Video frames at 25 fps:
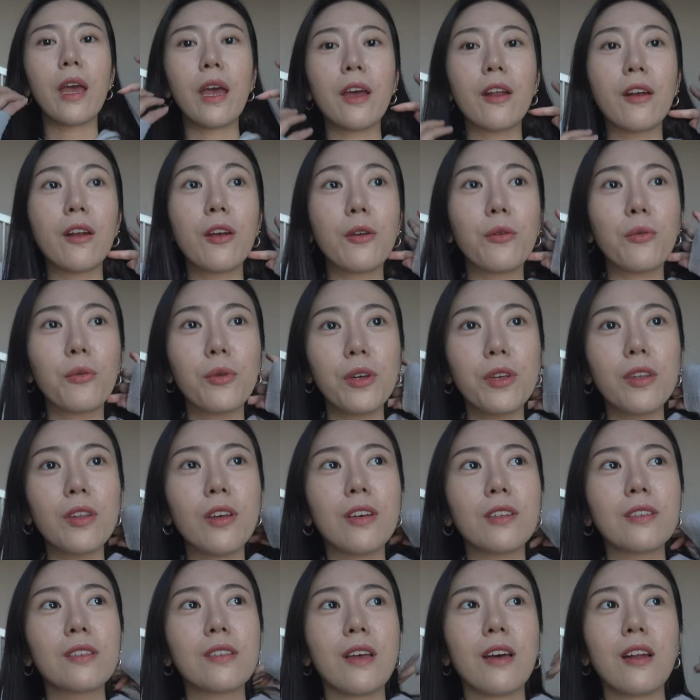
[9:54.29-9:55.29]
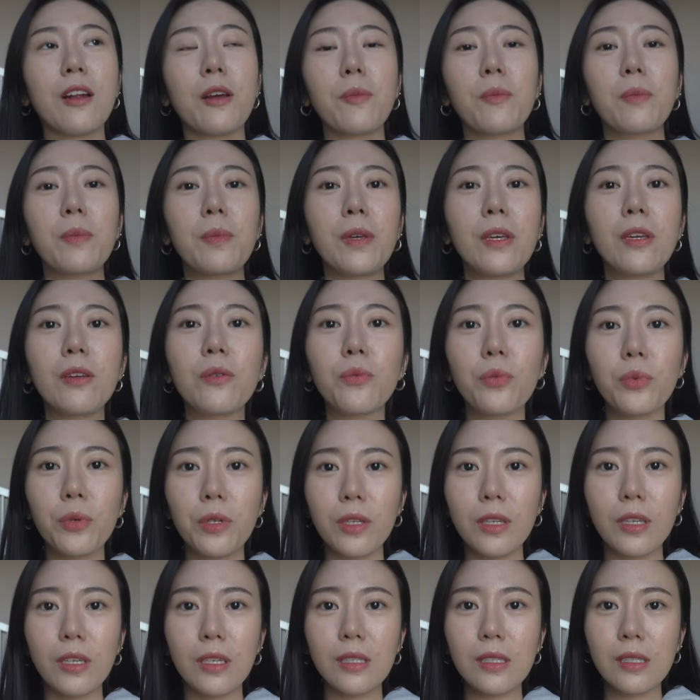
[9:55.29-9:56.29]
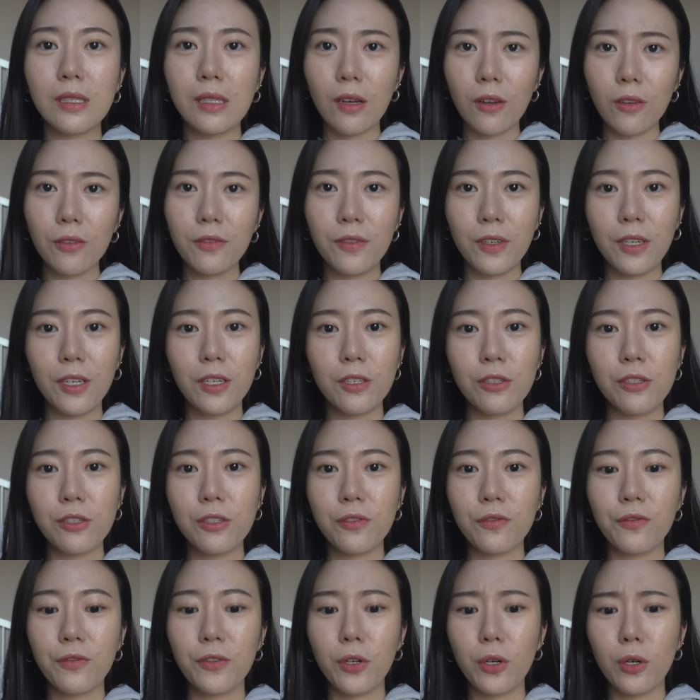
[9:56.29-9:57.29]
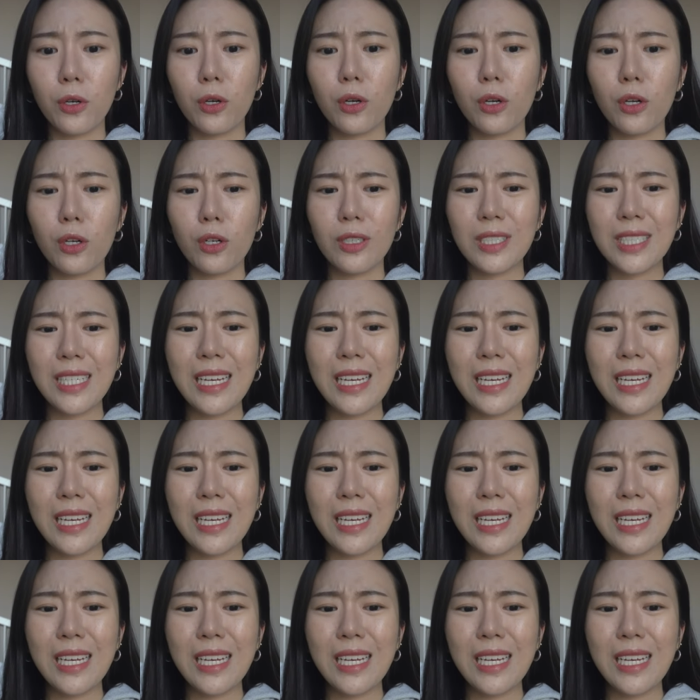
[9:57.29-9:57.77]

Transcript: And I realize that I'm being really selfish for